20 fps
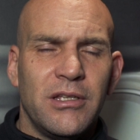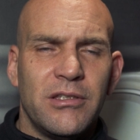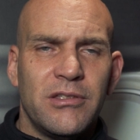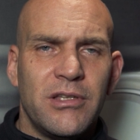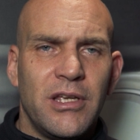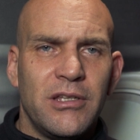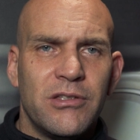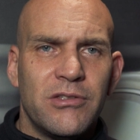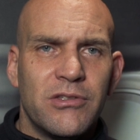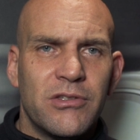
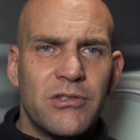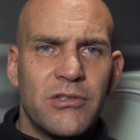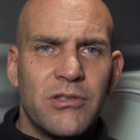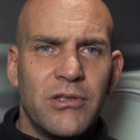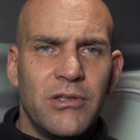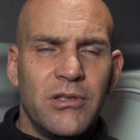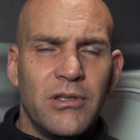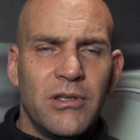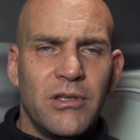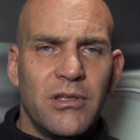
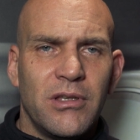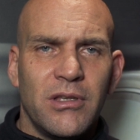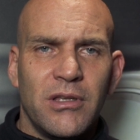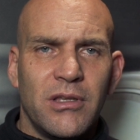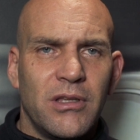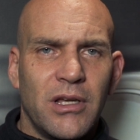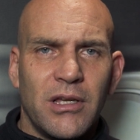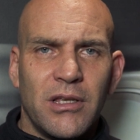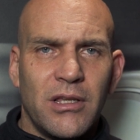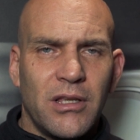
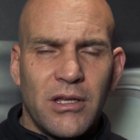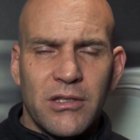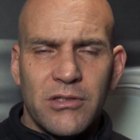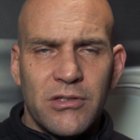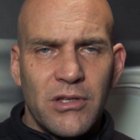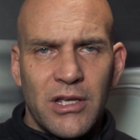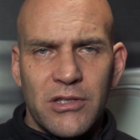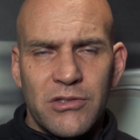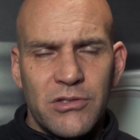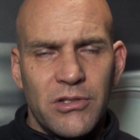
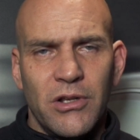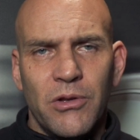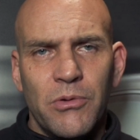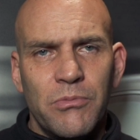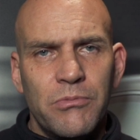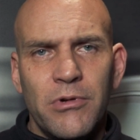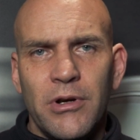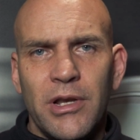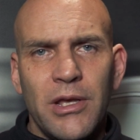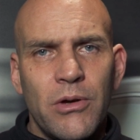That's an
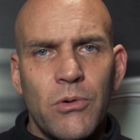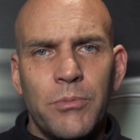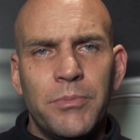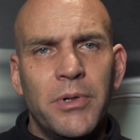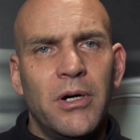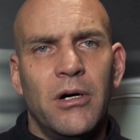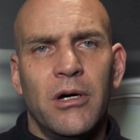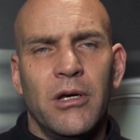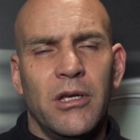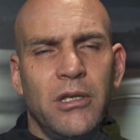unreal
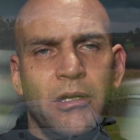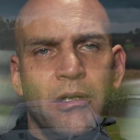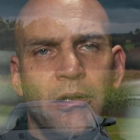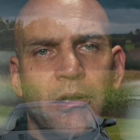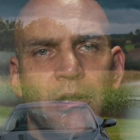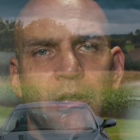buy.